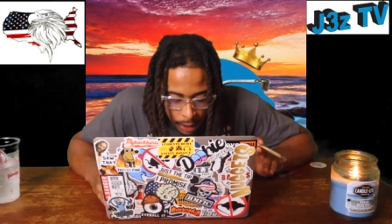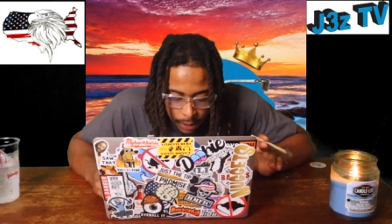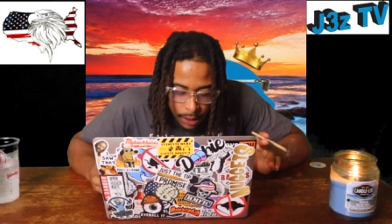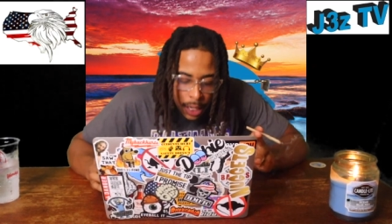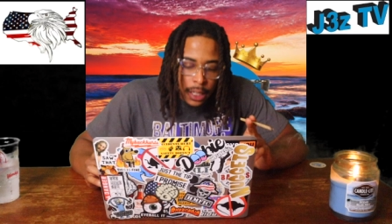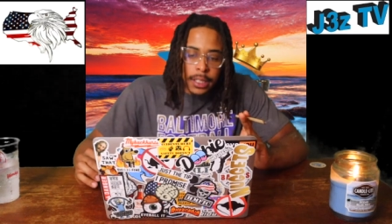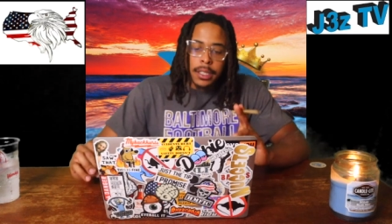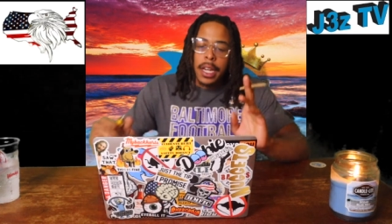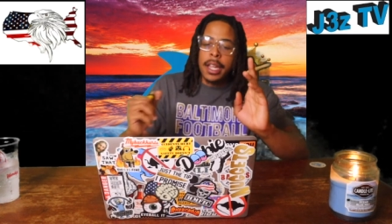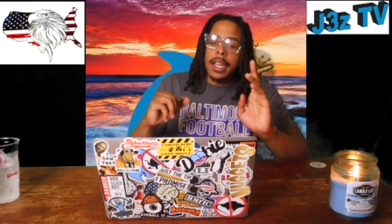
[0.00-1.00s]
See,
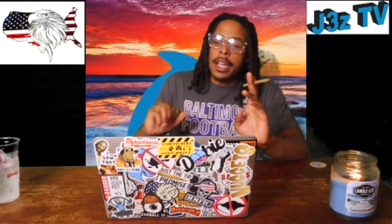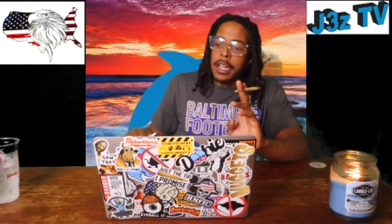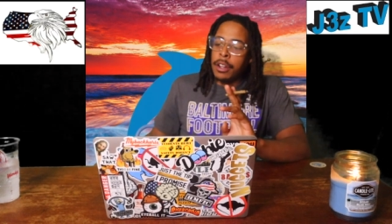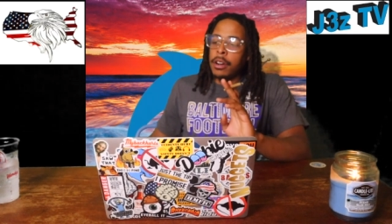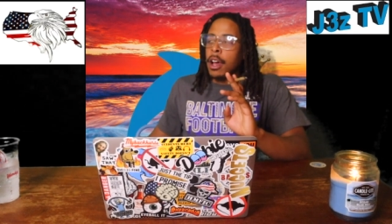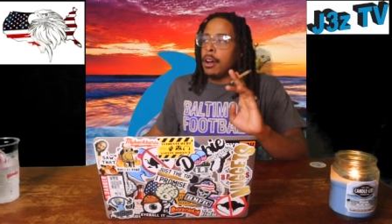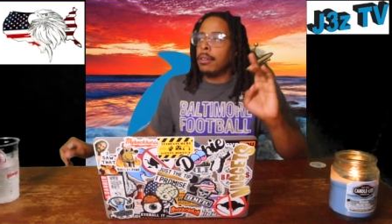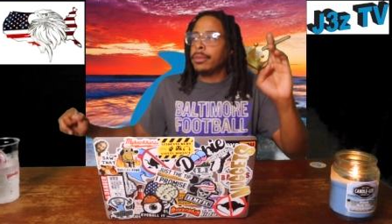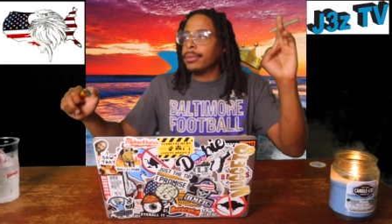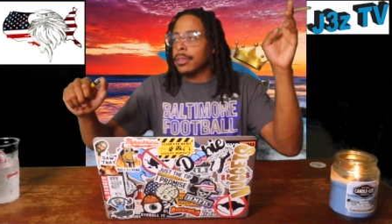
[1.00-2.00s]
understand, you
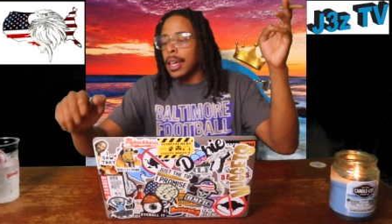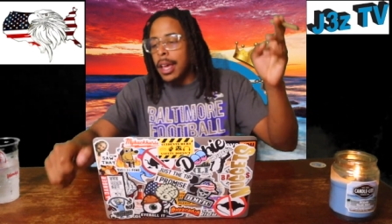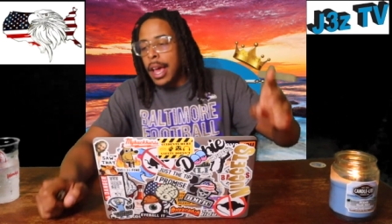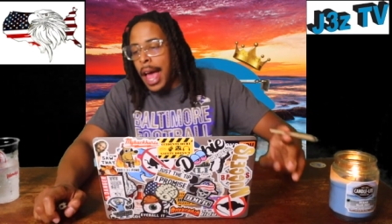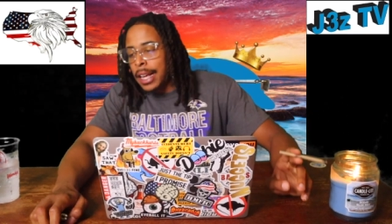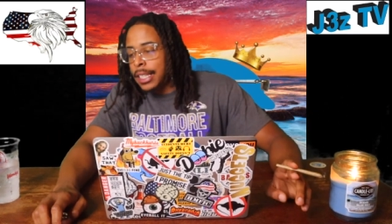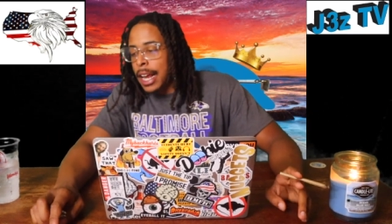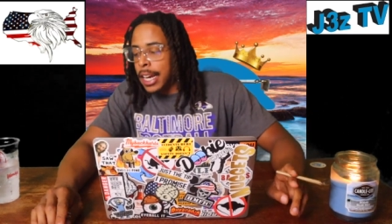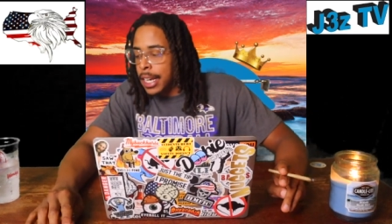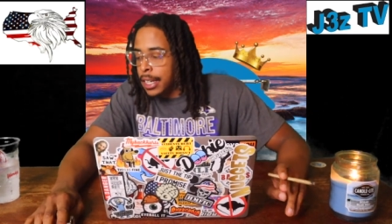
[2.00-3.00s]
know, as
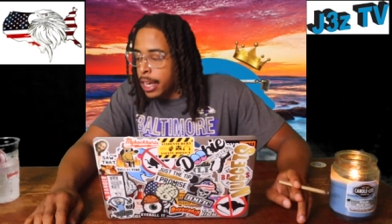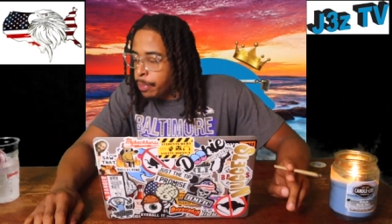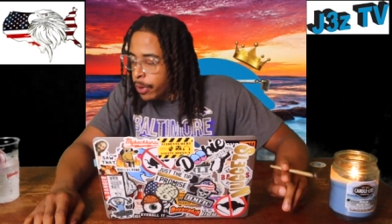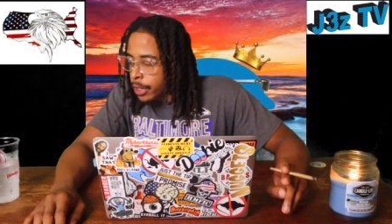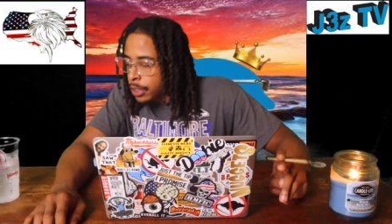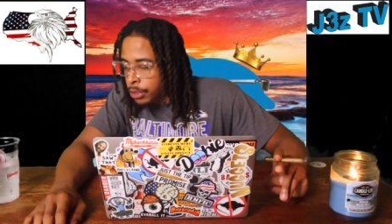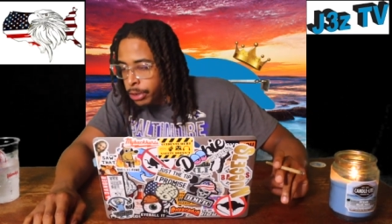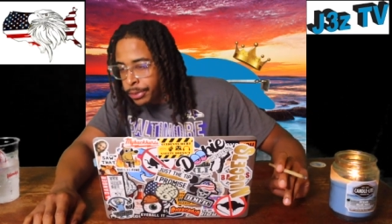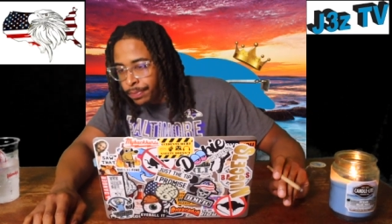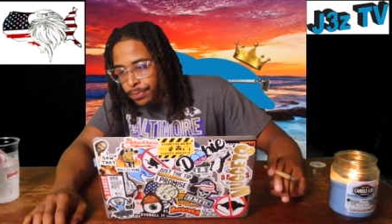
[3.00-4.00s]
I get deeper into
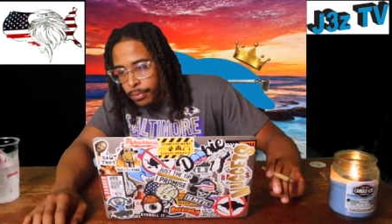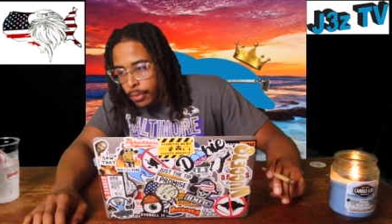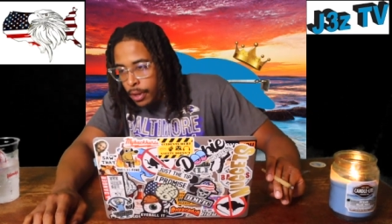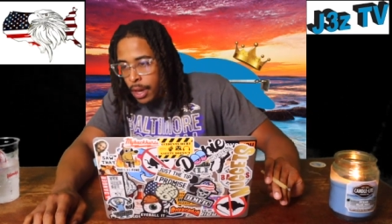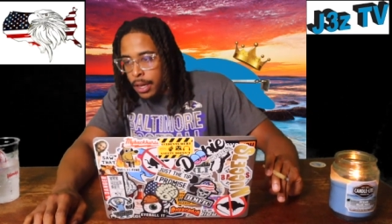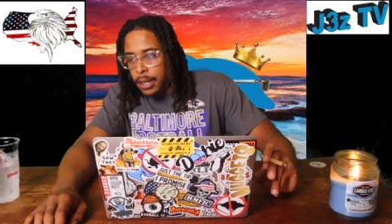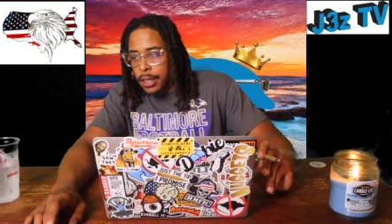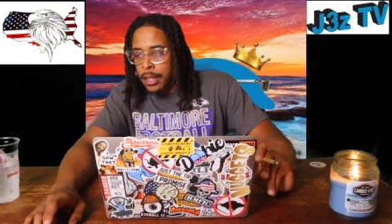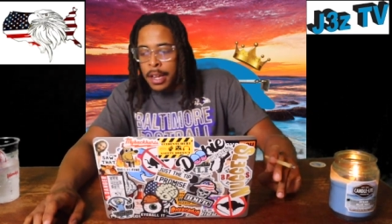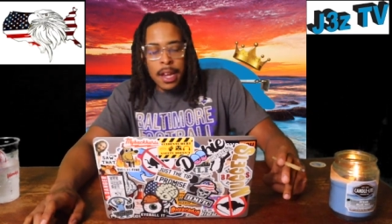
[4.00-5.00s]
it,
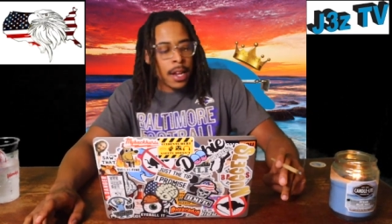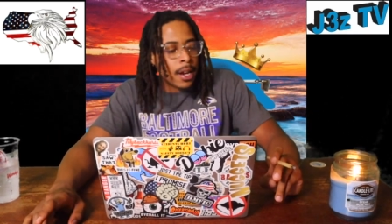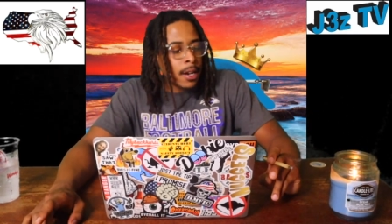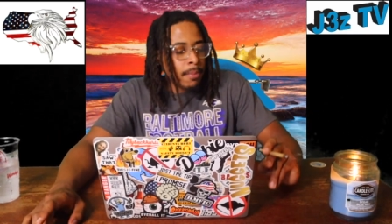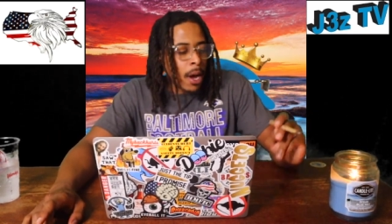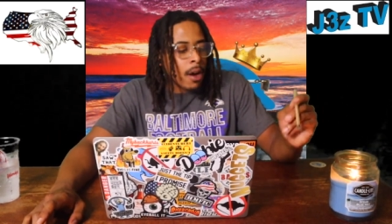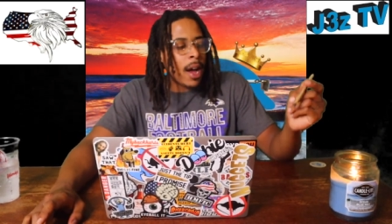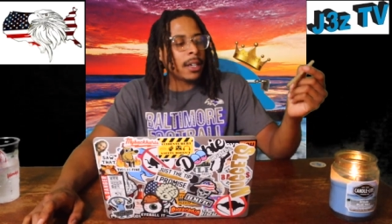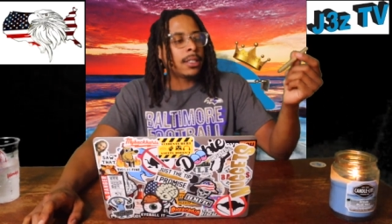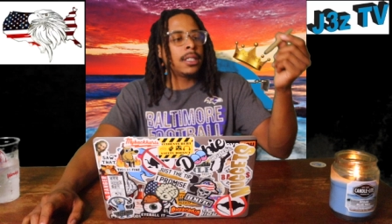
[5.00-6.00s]
the, it, the more
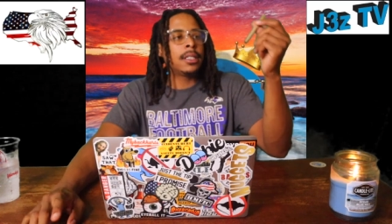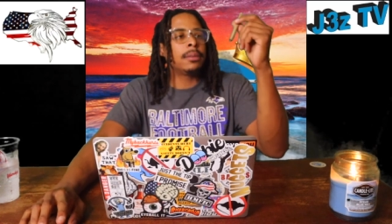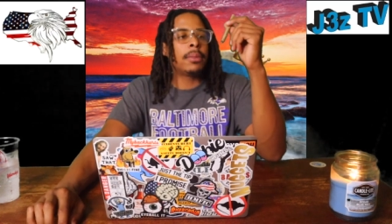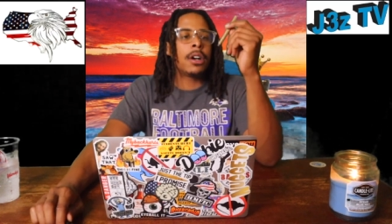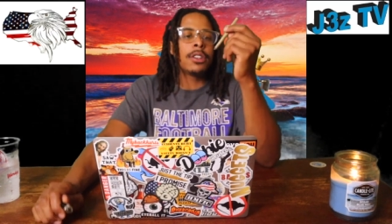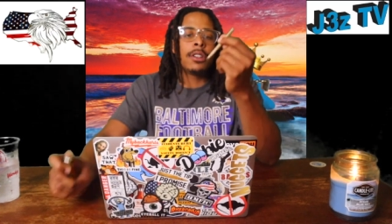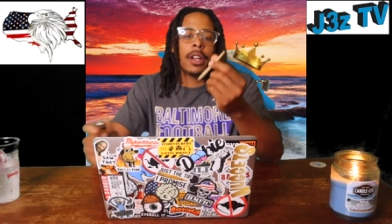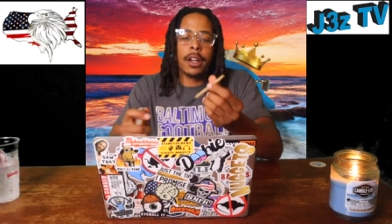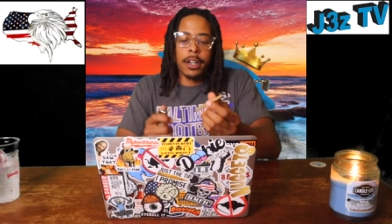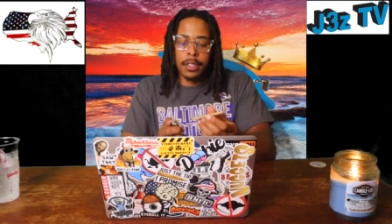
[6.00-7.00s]
I see, the more you
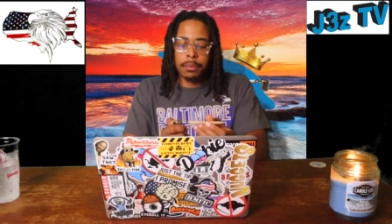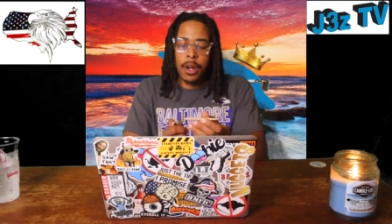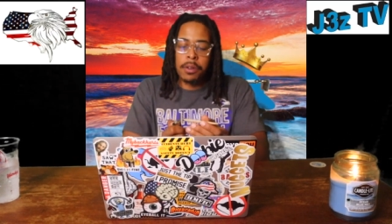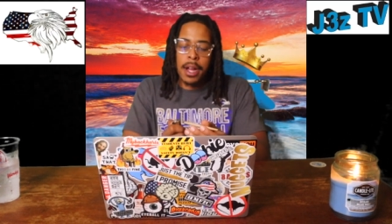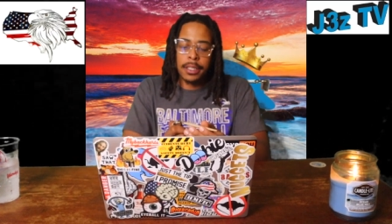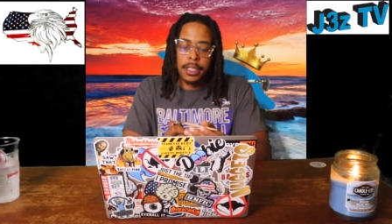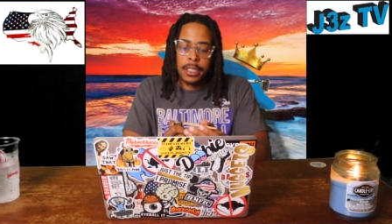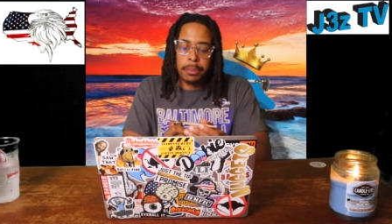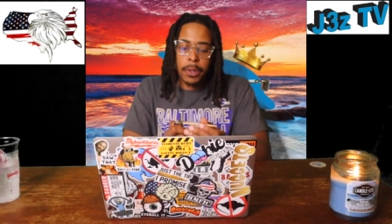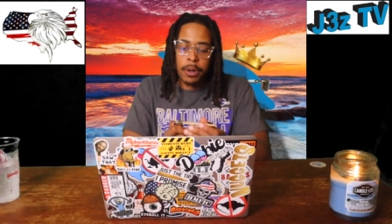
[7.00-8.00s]
learn, the more I see,
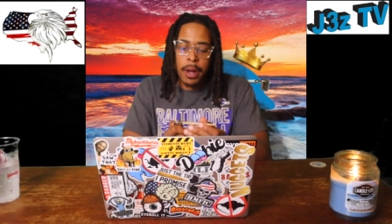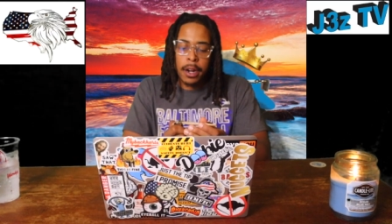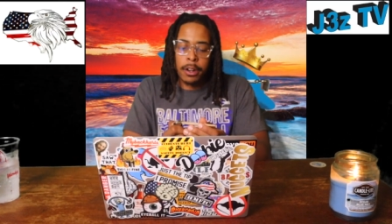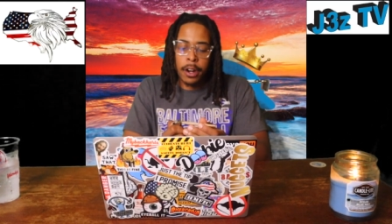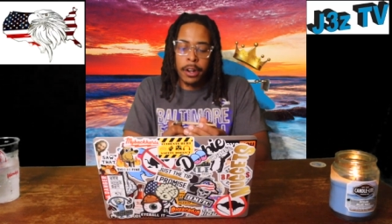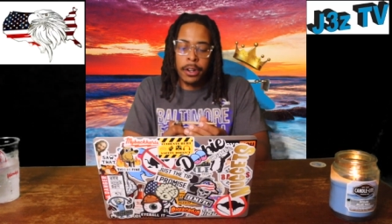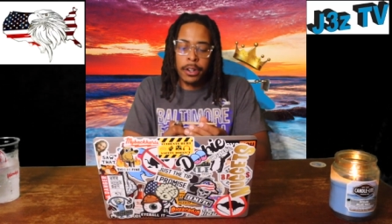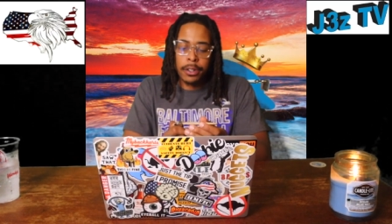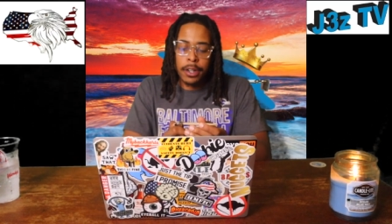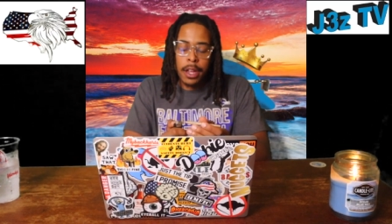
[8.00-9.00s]
the more I
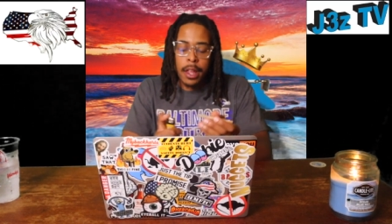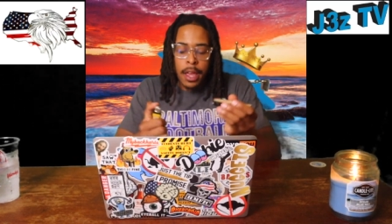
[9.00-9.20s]
learn.